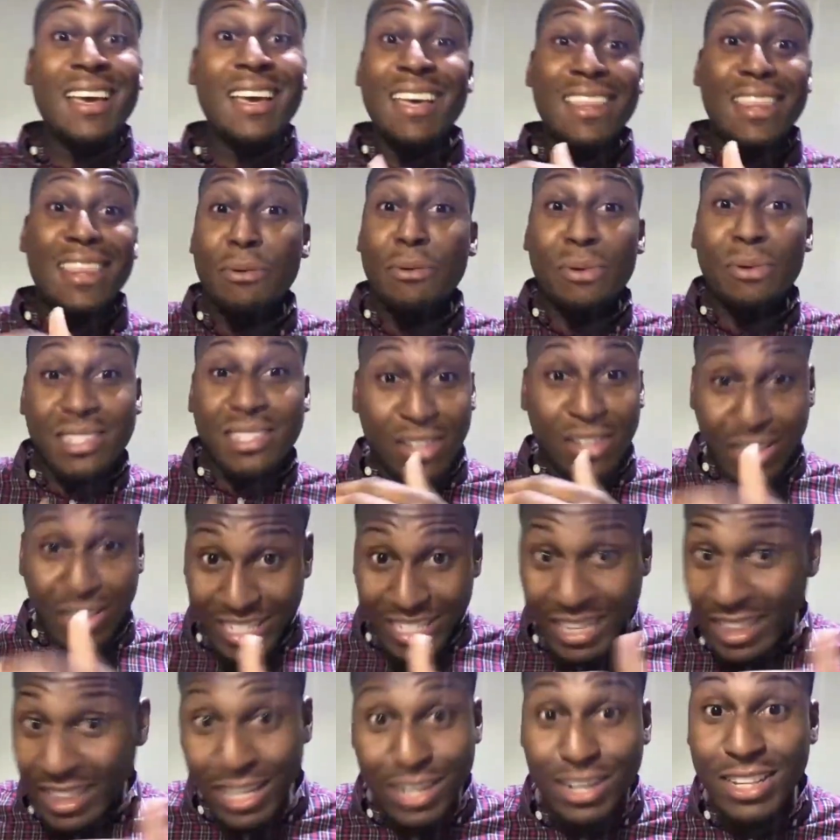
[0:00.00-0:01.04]
There was
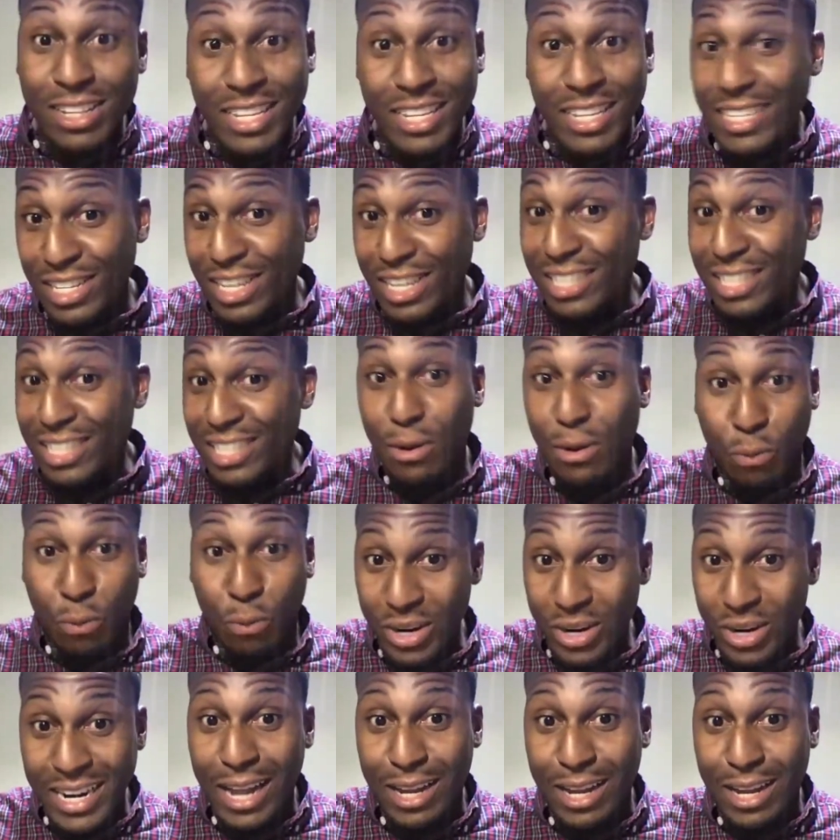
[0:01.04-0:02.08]
literally just that
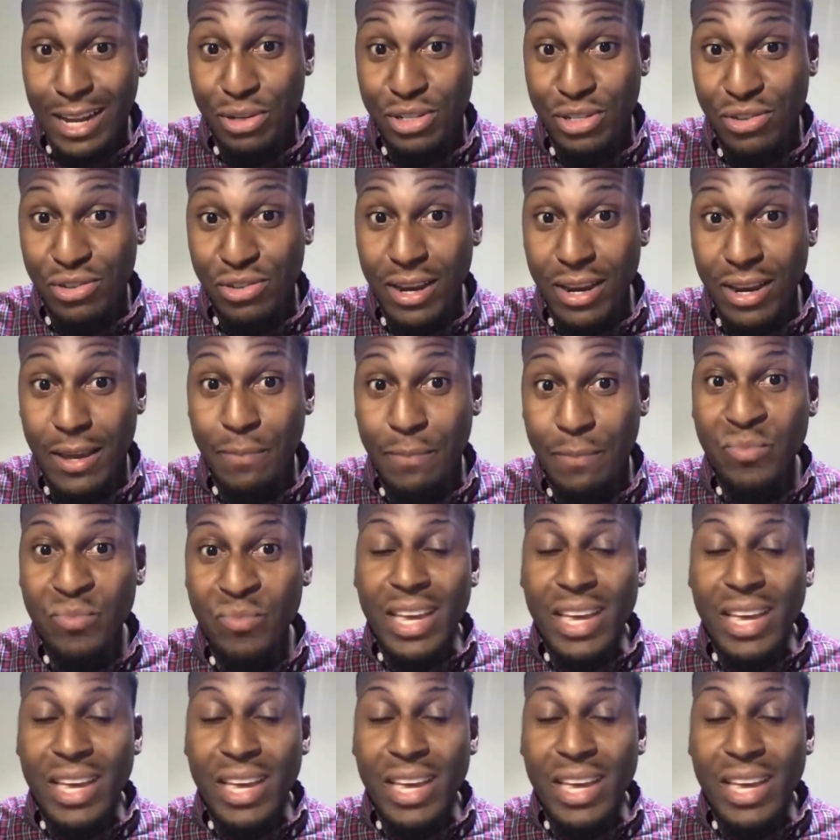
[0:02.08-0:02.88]
one dollar per trade.